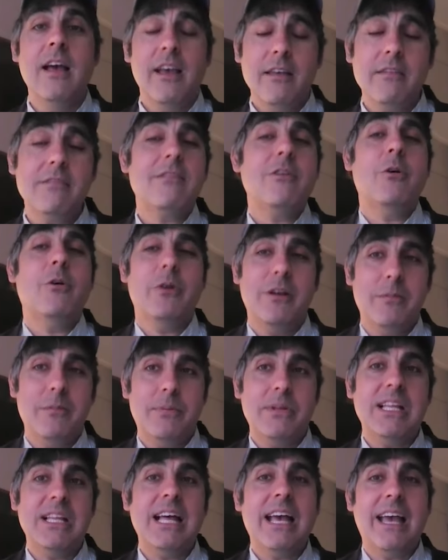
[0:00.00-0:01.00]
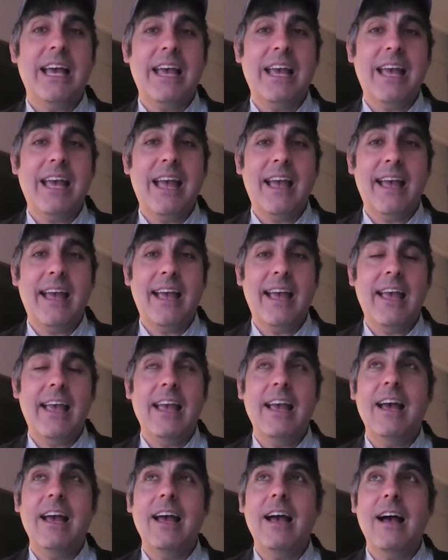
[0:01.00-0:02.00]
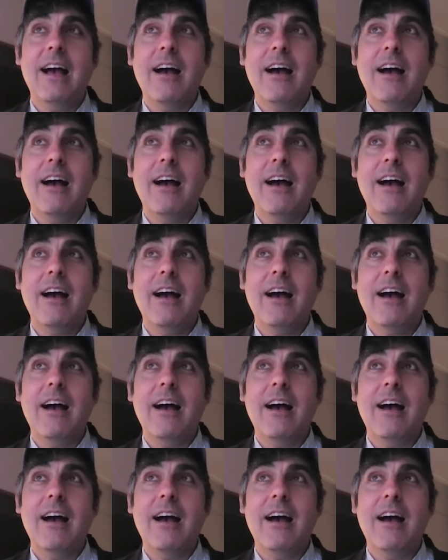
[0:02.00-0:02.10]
is going to play a